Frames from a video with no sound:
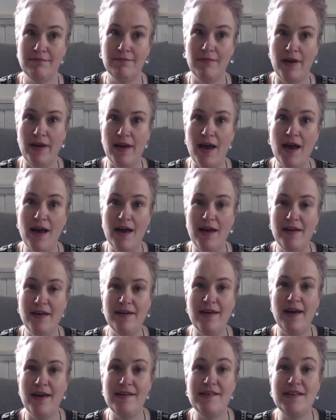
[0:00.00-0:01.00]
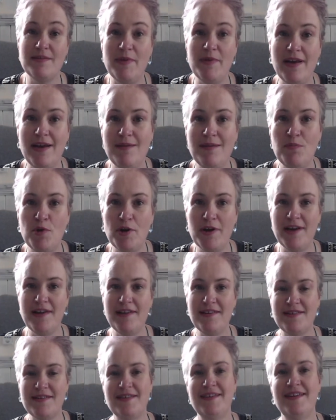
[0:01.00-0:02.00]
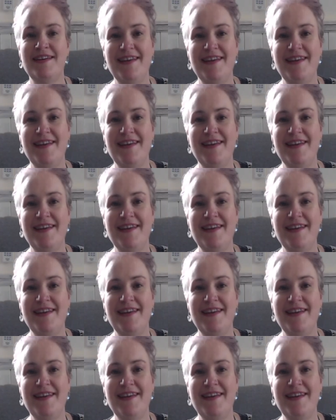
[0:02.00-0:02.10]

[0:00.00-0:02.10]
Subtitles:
yarn and spinning podcast.